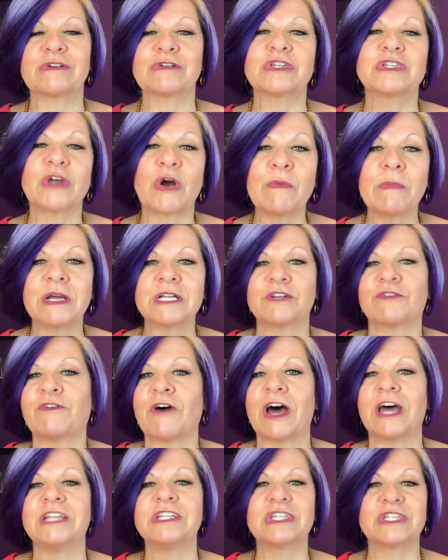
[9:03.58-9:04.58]
They're so much
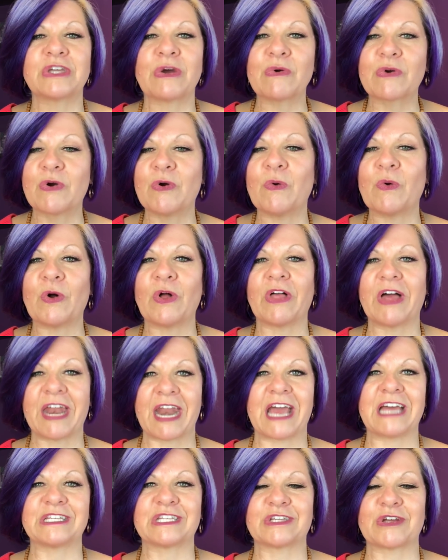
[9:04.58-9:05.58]
fun, so cool, and
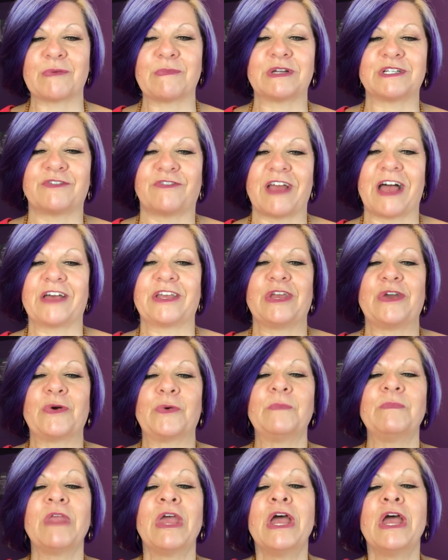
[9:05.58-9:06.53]
add so much value.